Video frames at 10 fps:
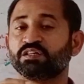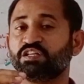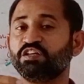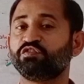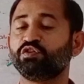
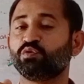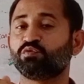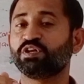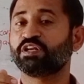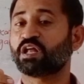These
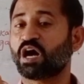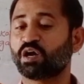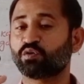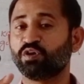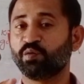nuclei
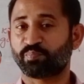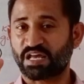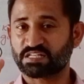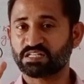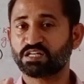not only
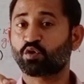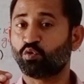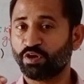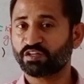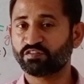present,
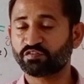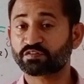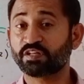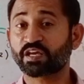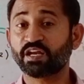
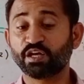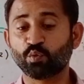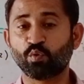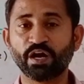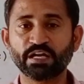coexist, they can
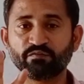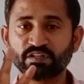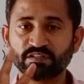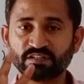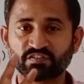divide
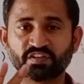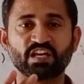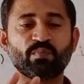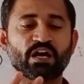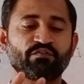within the
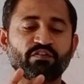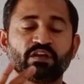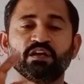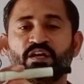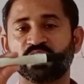same
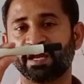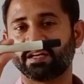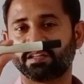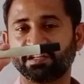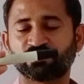hyphae,
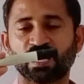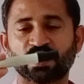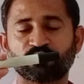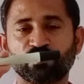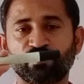and this
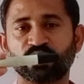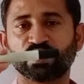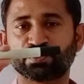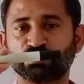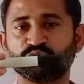hyphae
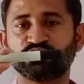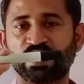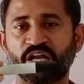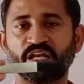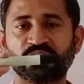bearing two
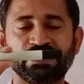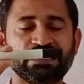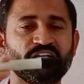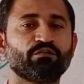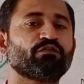genetically
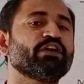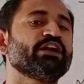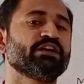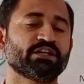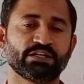
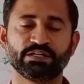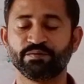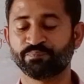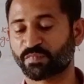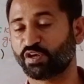different
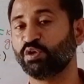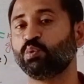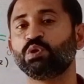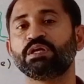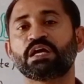
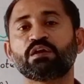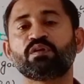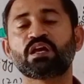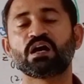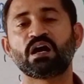nuclei
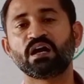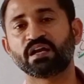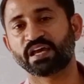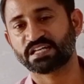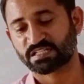will
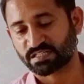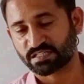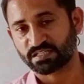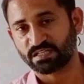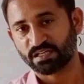called as
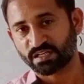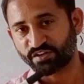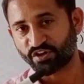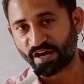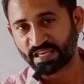
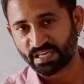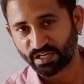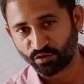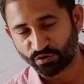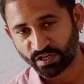
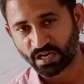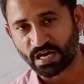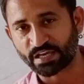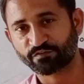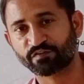dikaryotic
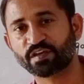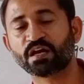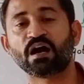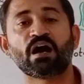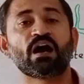
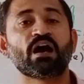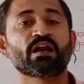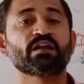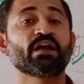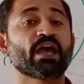hyphae
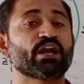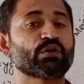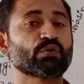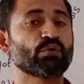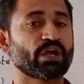or
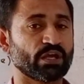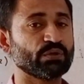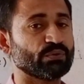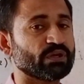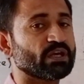
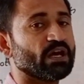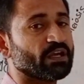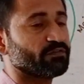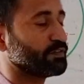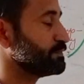heterokaryotic
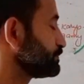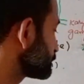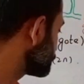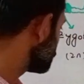hyphae.